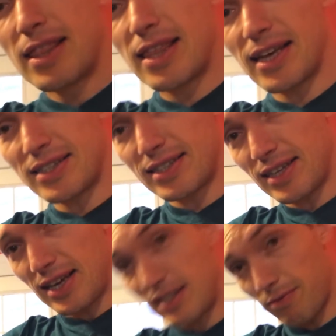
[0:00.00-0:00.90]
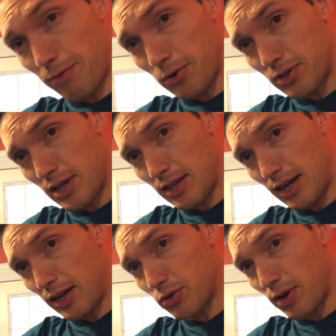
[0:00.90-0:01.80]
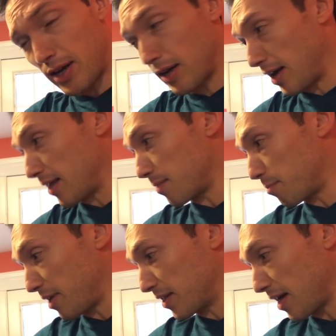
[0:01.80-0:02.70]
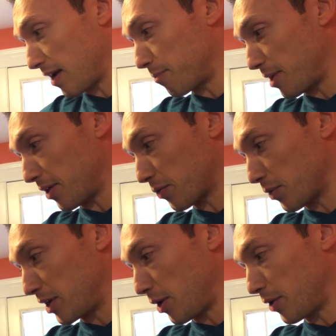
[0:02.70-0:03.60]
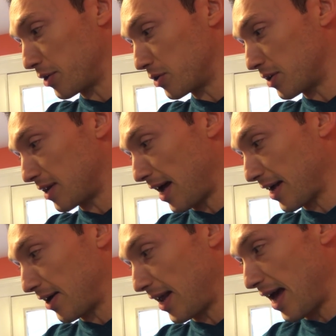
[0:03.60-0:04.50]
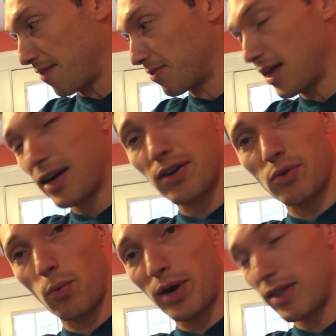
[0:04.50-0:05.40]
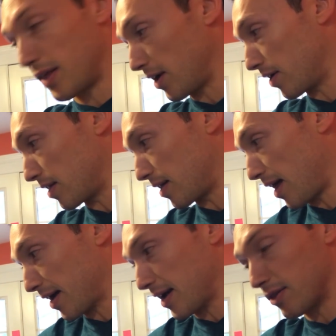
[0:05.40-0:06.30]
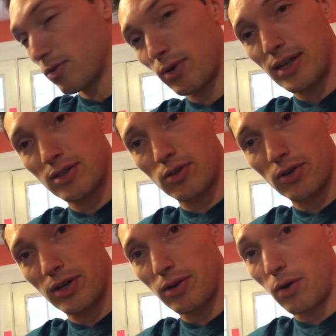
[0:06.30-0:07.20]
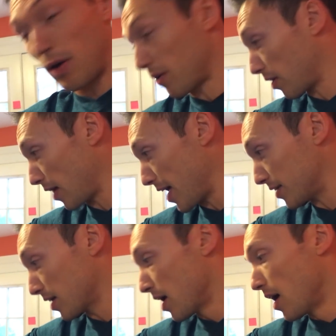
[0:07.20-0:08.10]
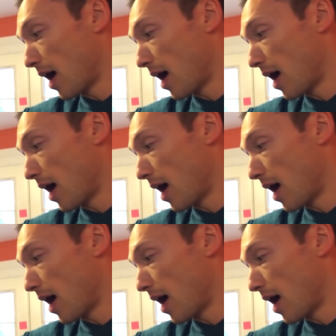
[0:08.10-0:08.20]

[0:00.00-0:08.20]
This is the first thing that I drink, a big thing of Pellegrino. I usually knock out half of that on the way there and then knock out the rest during class.